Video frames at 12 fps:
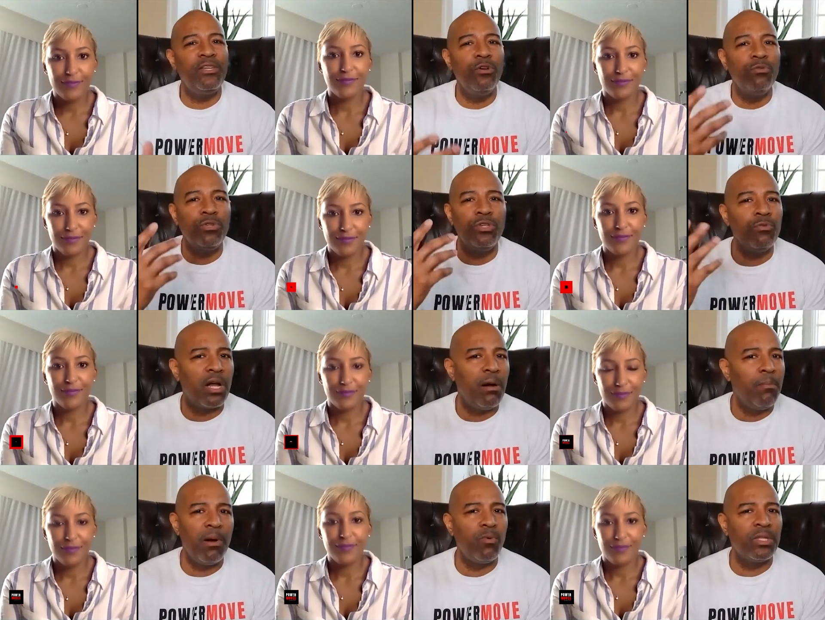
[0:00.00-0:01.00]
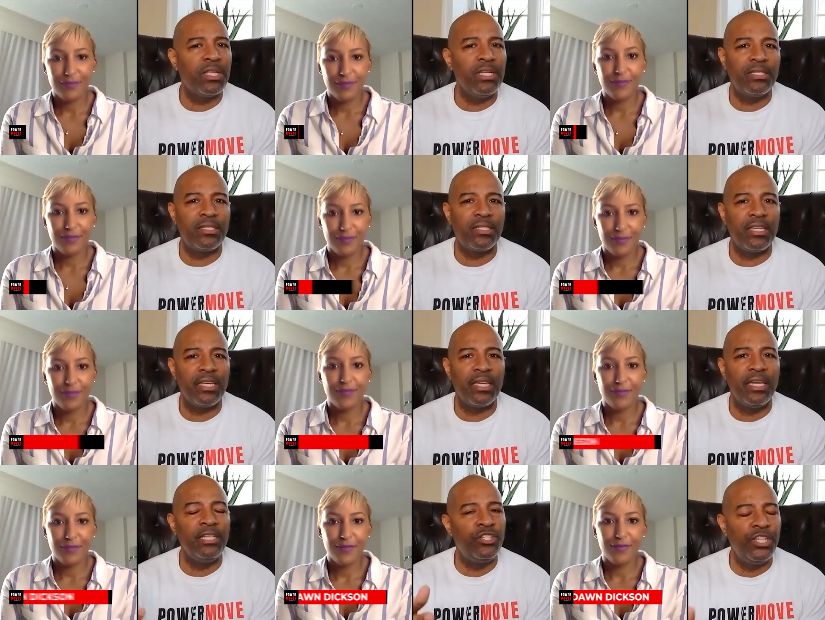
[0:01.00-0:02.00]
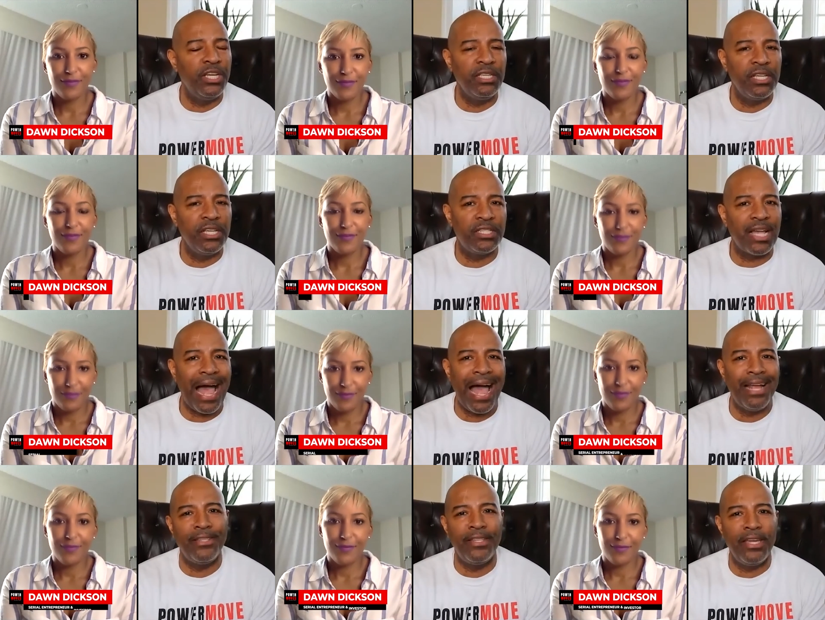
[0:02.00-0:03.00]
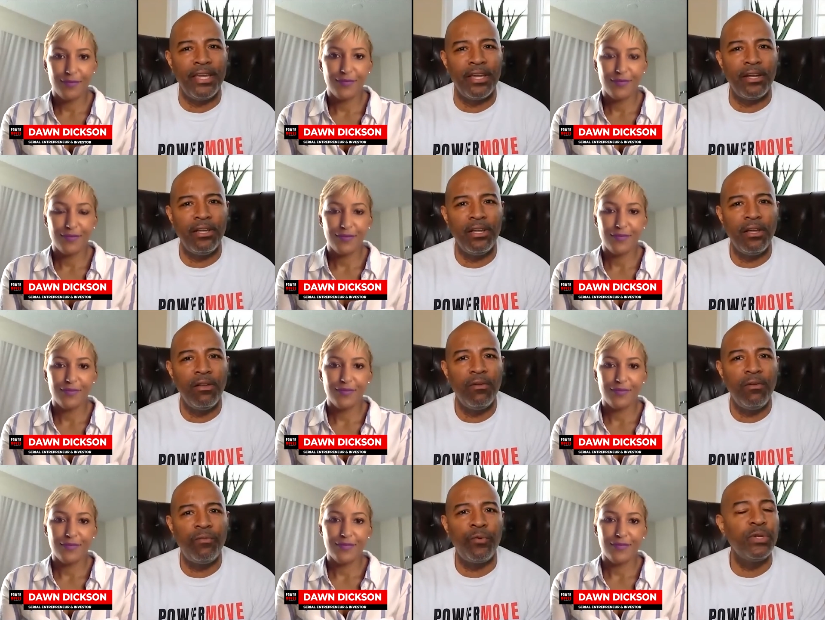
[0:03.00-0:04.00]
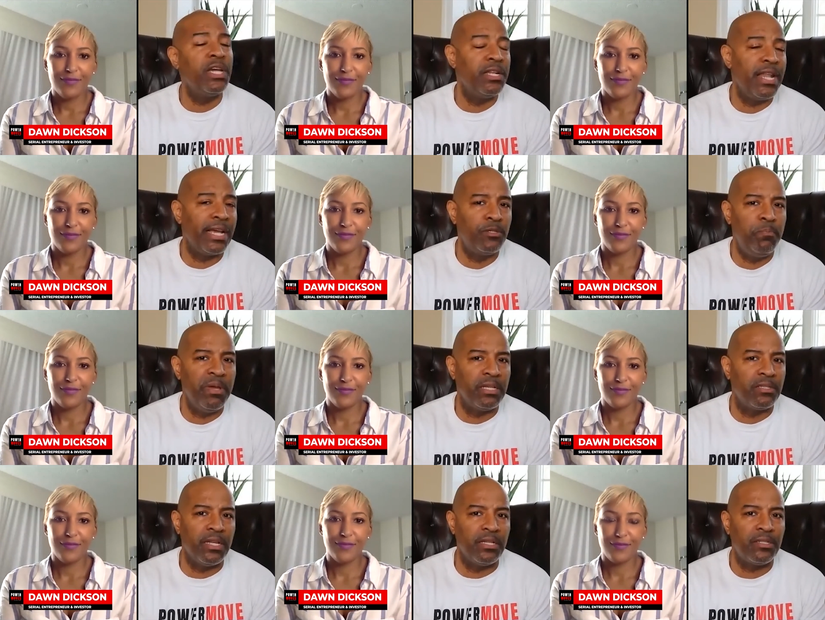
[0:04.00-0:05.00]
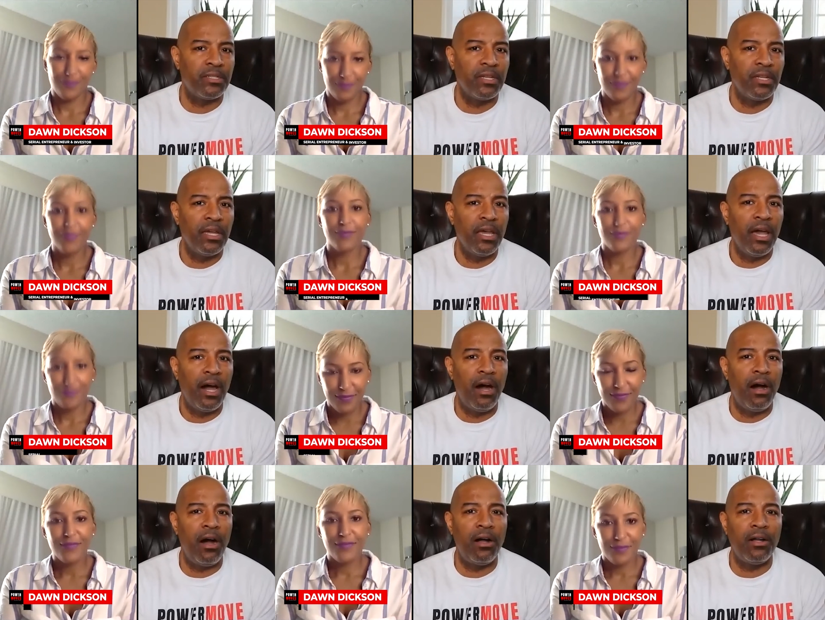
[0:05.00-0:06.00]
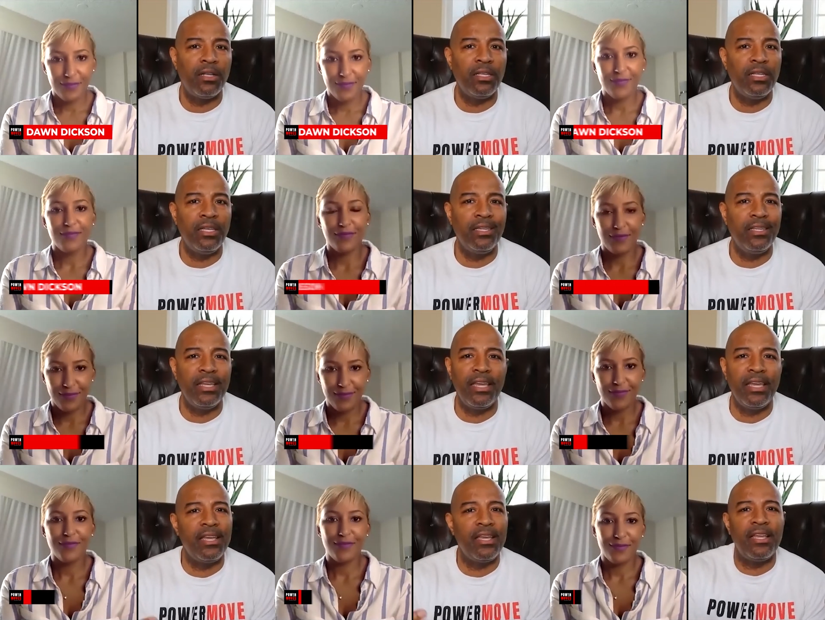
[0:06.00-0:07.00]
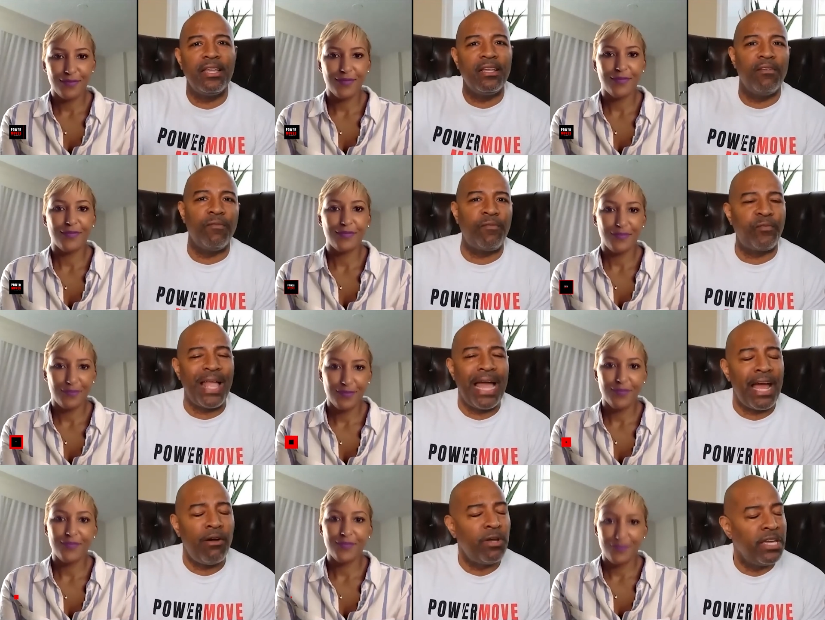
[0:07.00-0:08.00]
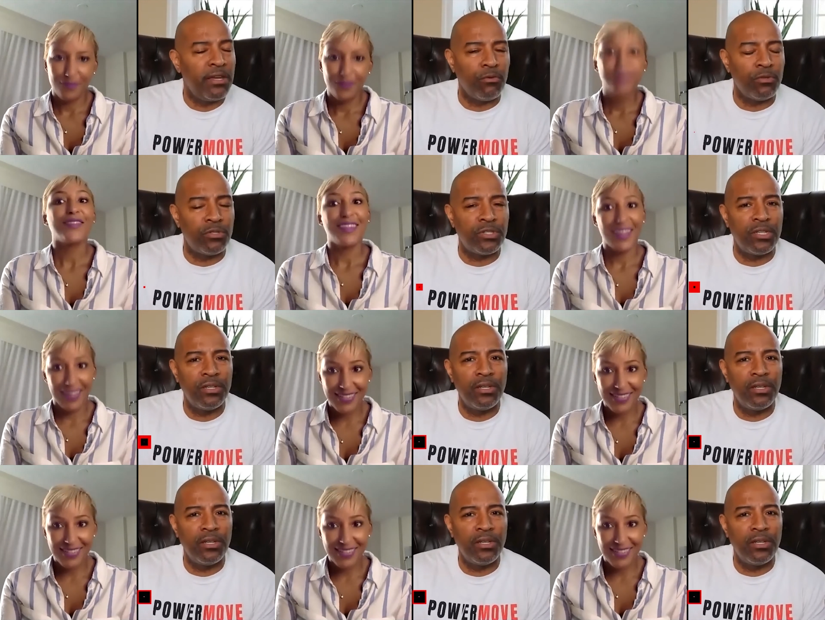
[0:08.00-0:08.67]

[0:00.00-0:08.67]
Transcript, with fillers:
Speaker 1: you you come up with this ingenious idea for your next business, uh, Flat Out Heels.